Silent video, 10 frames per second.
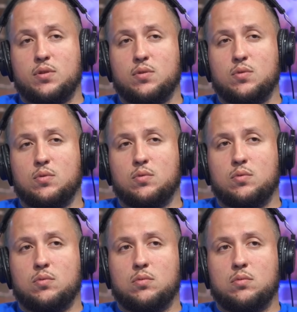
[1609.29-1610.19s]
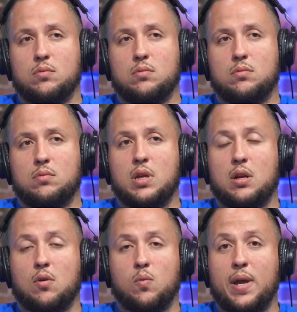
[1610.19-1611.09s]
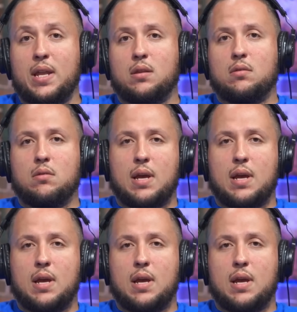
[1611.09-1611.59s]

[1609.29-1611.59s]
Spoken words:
to, win.